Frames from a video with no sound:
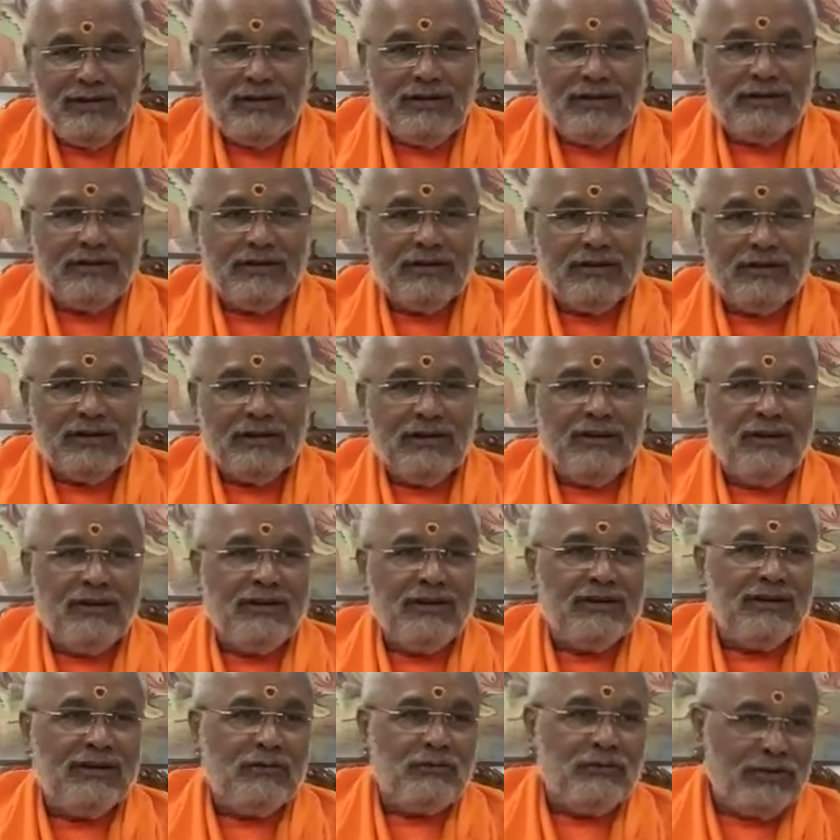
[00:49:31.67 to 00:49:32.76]
And suddenly
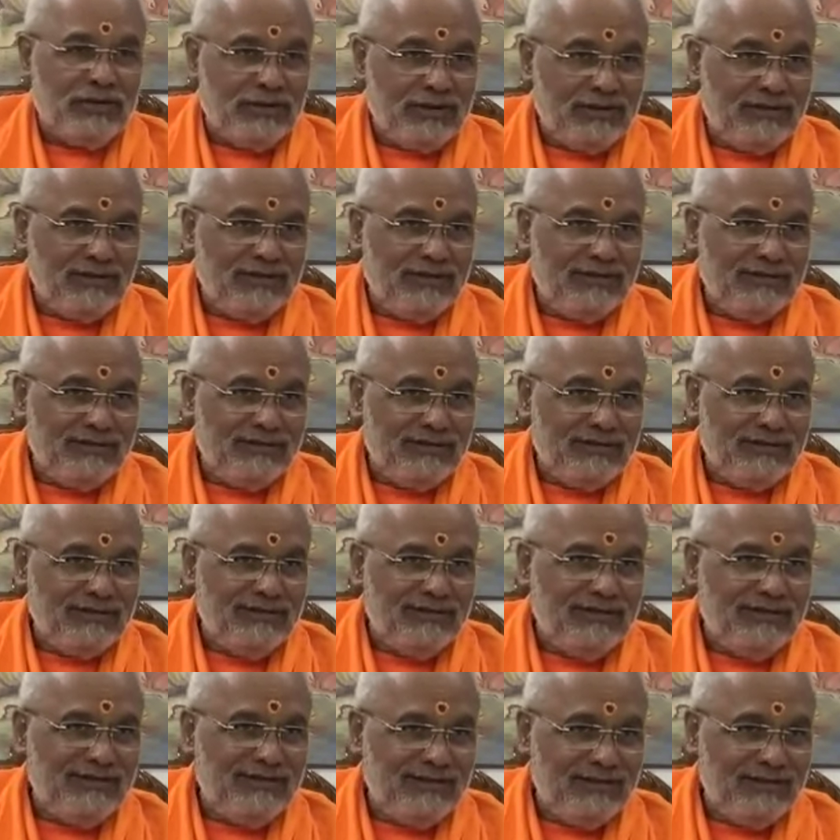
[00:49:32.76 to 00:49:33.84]
disappears.
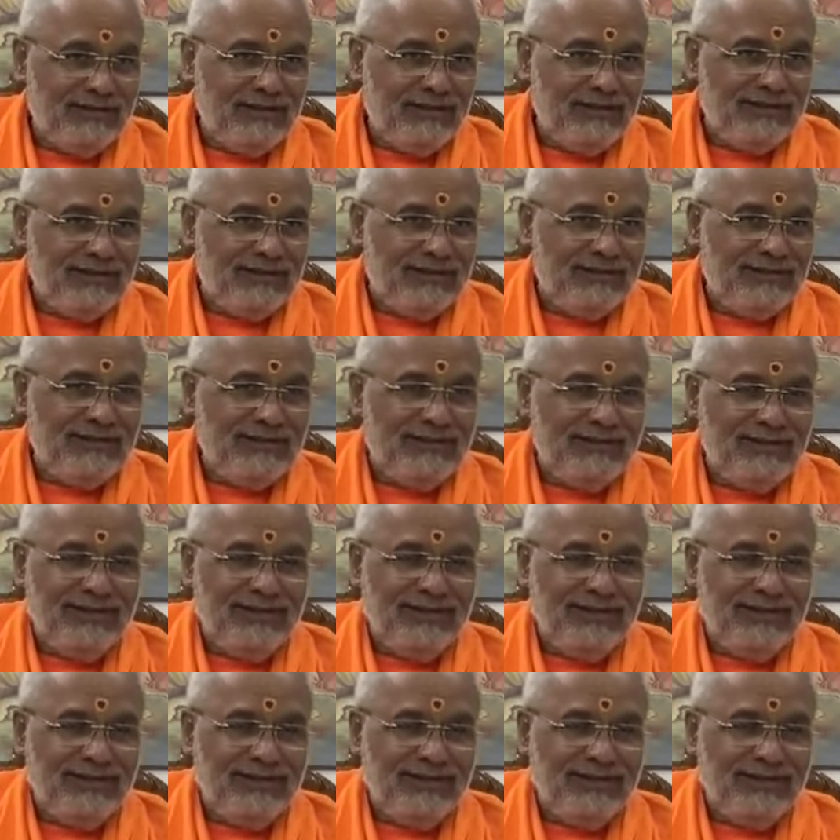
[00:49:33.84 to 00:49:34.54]
That's...